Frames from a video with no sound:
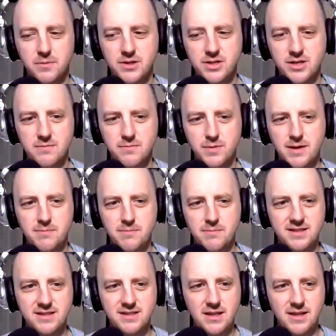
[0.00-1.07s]
for Celebration,
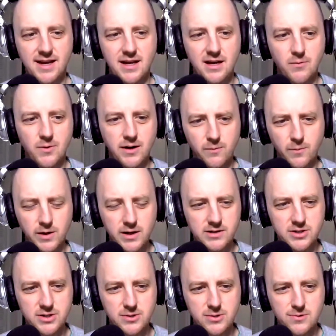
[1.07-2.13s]
but I'm not seeing that anywhere.
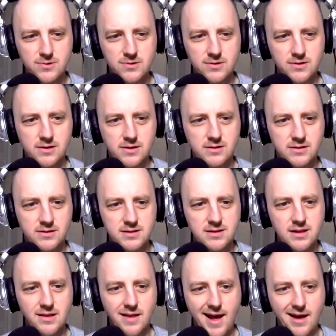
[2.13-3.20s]
Where did you
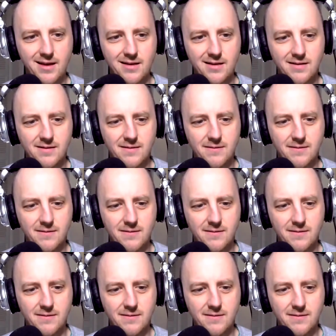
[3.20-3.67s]
see that?